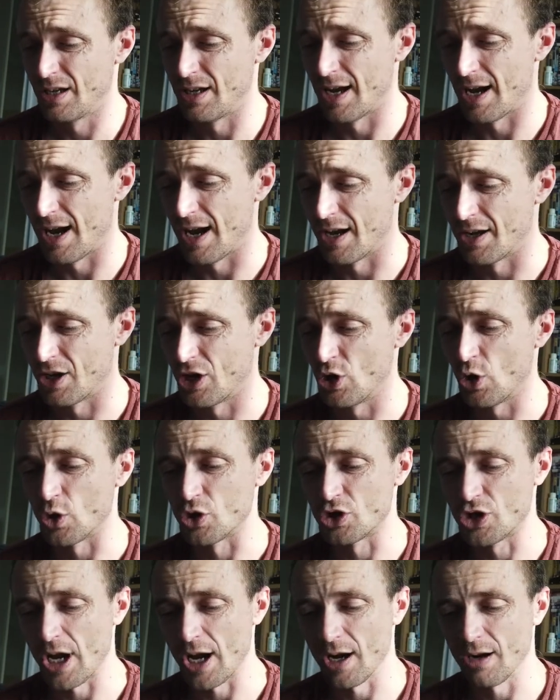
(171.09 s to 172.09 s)
Yeah, you're
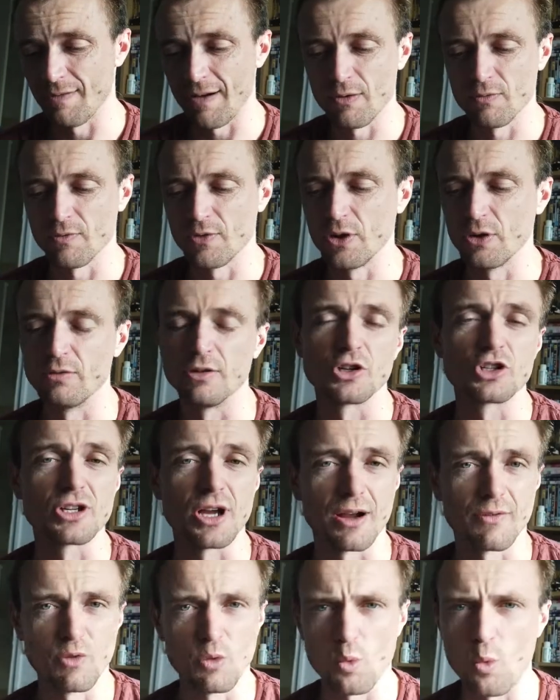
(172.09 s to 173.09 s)
not digging around for the
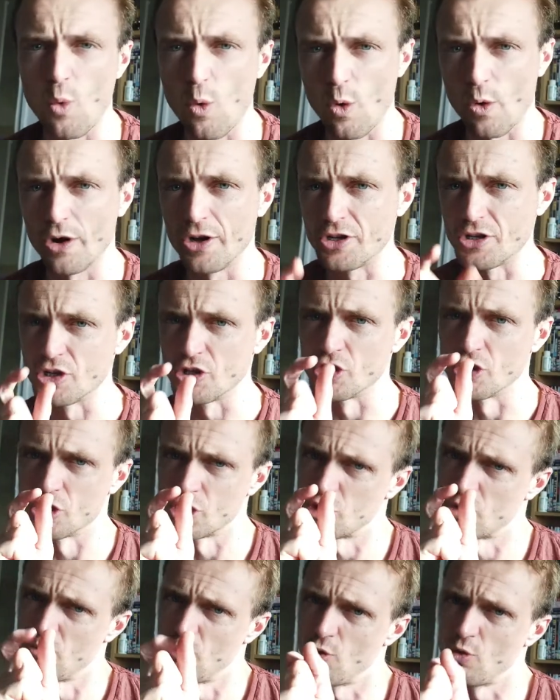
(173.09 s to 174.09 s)
rucksack for one
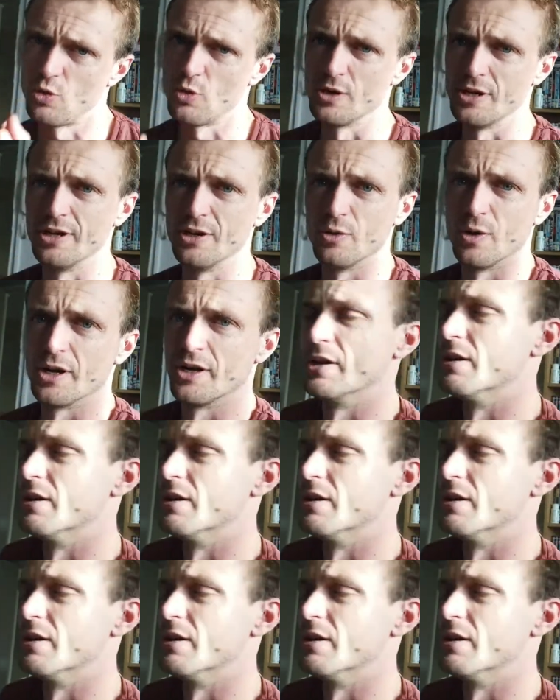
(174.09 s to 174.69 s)
small little